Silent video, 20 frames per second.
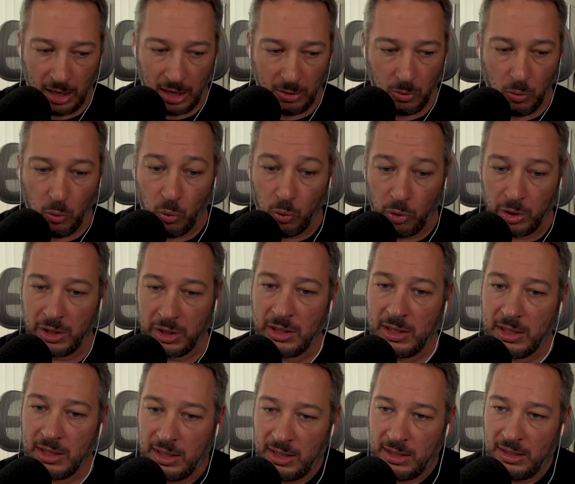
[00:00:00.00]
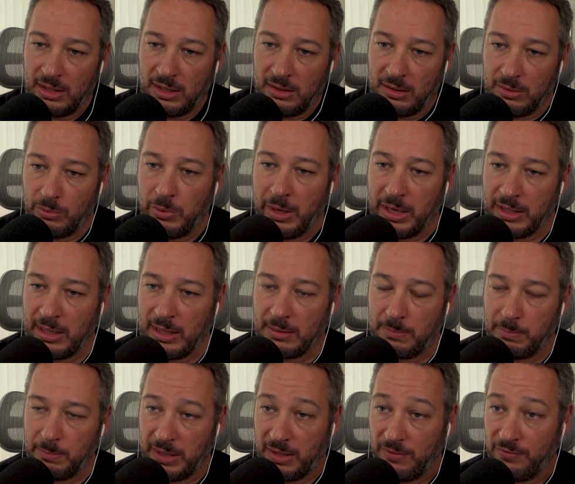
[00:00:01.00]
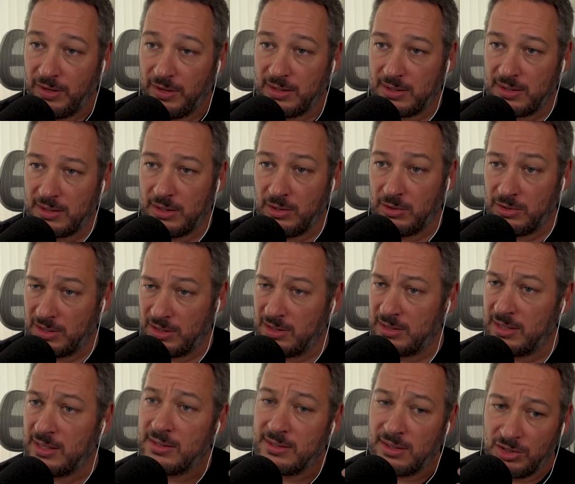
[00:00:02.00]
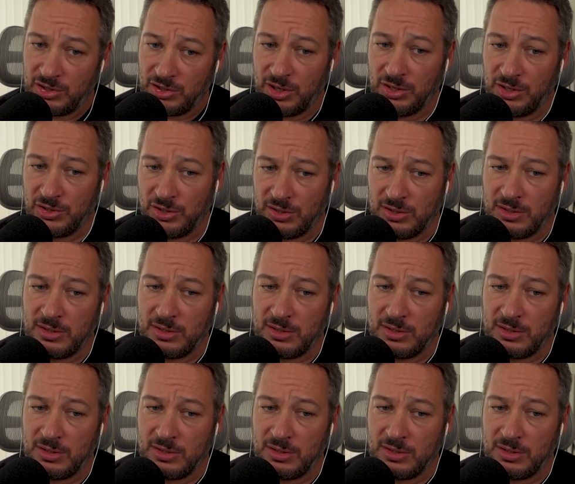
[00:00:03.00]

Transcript: work in a way that benefits users and search engines.